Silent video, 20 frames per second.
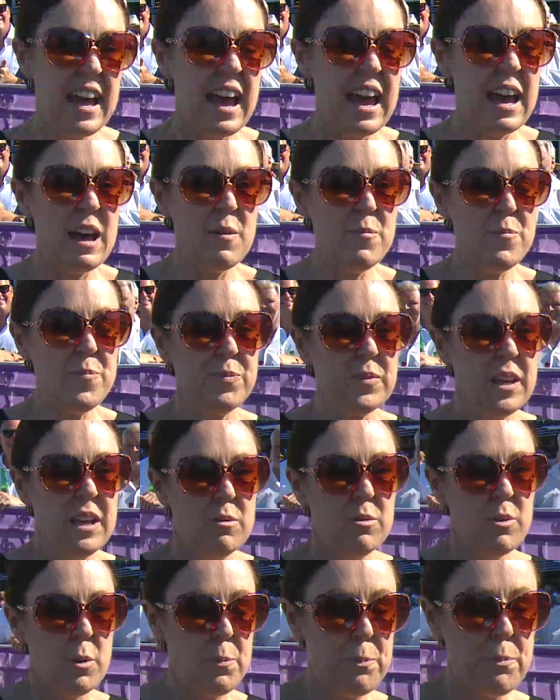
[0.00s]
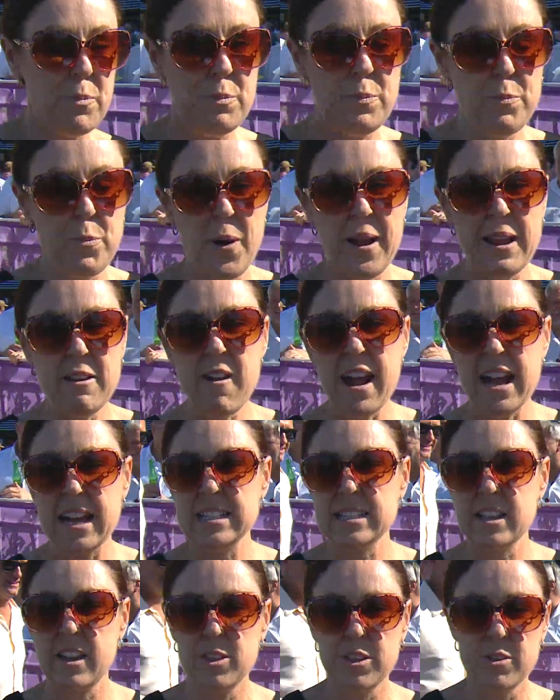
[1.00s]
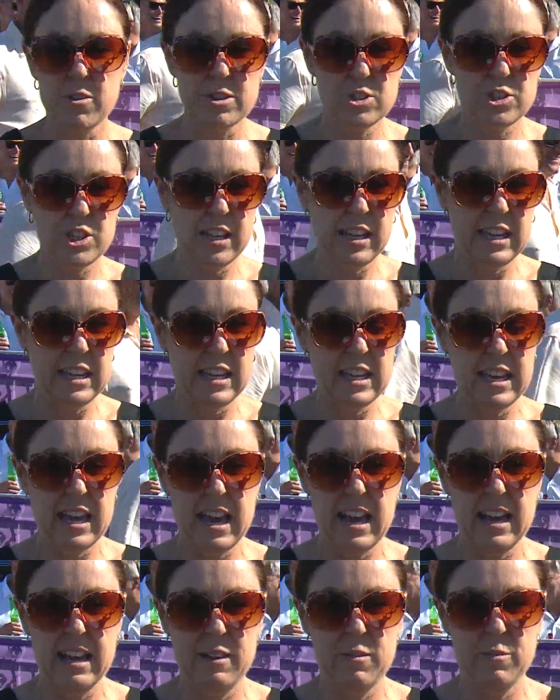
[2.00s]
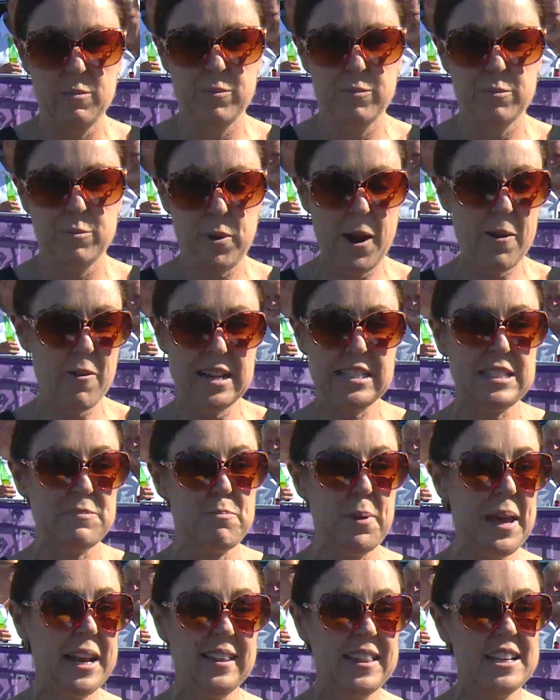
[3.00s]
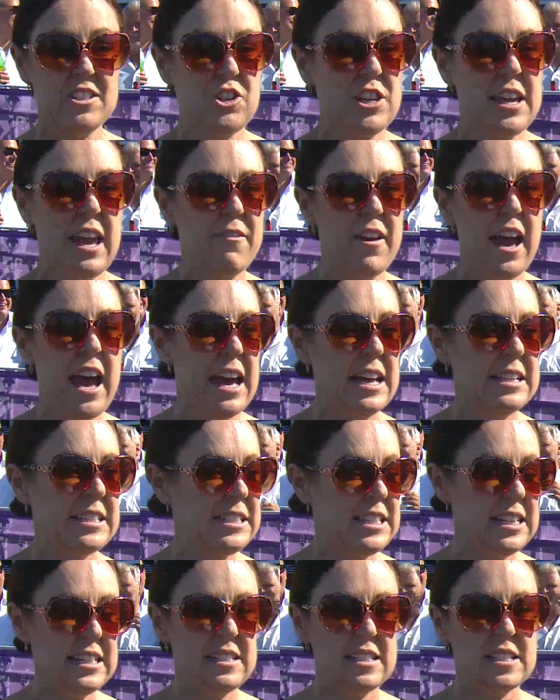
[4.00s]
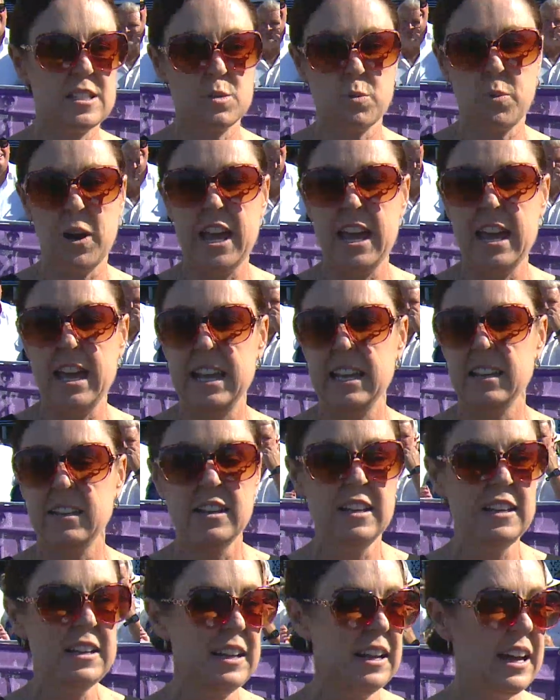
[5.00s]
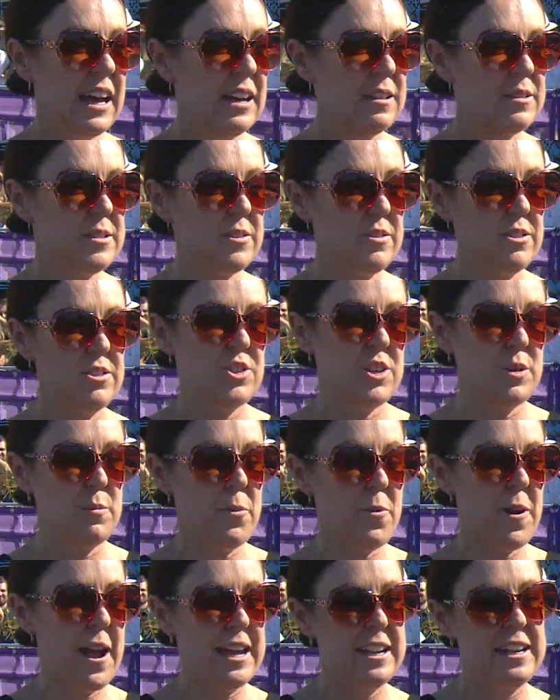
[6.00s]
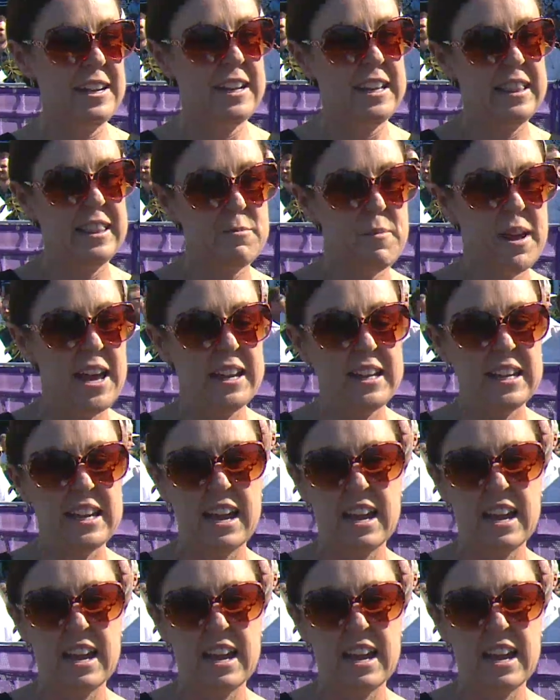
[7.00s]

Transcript: Um, well, pre-race, I thought she um, pre-race better than she ever has. Didn't sweat. Uh, as soon as she paraded in the mounting